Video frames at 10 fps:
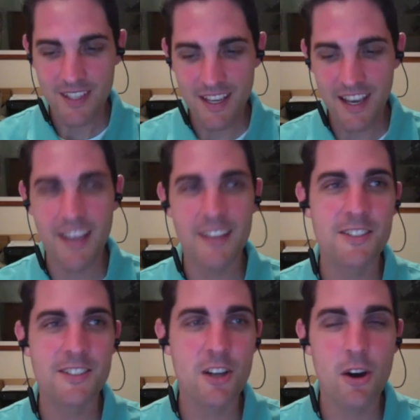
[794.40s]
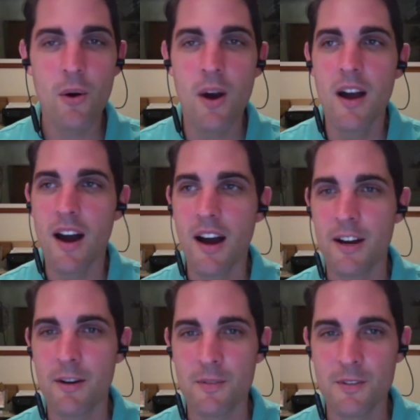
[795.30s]
And so
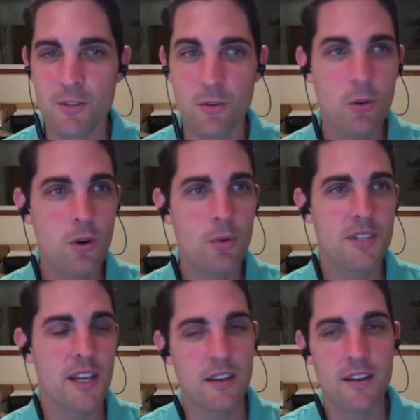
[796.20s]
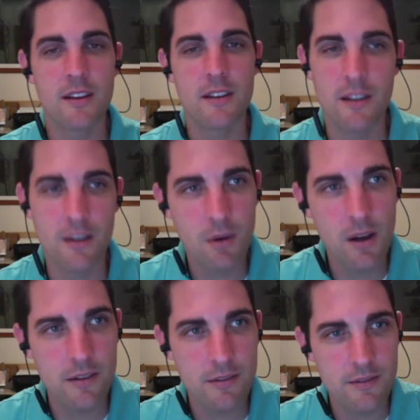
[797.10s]
Google was like, you know
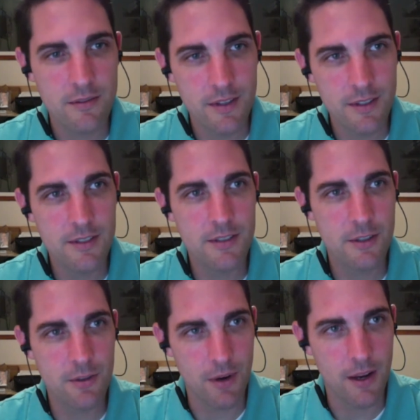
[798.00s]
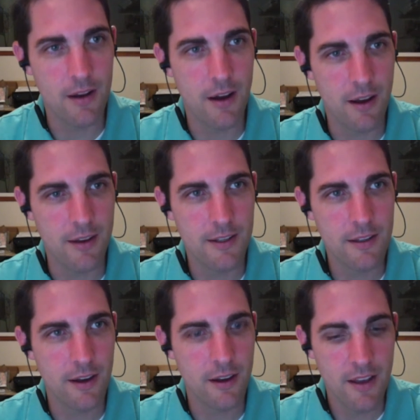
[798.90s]
what? This is a great
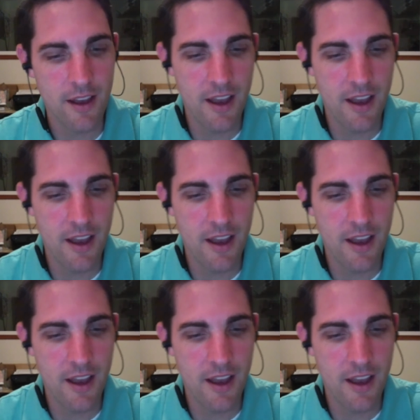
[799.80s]
idea.